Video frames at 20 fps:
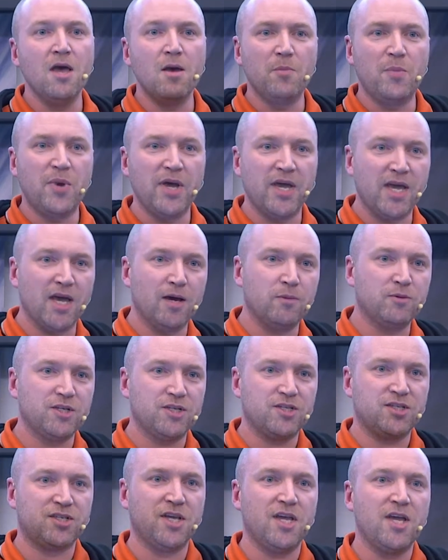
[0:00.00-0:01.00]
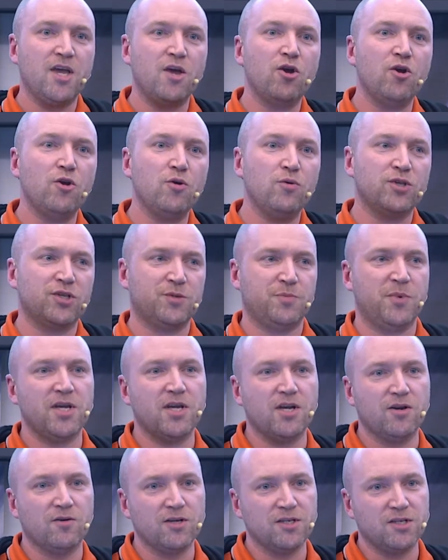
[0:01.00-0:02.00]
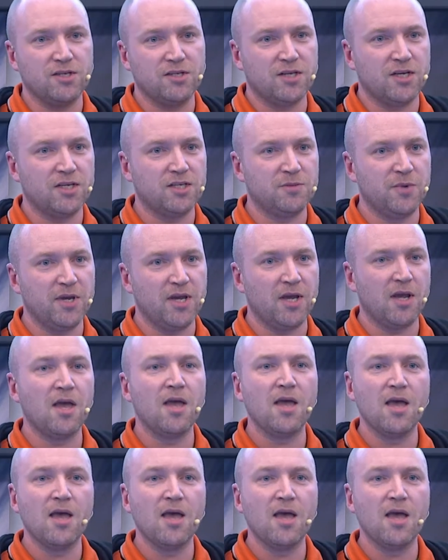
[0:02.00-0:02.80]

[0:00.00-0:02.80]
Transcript: being able to see who the speaker is as they speak,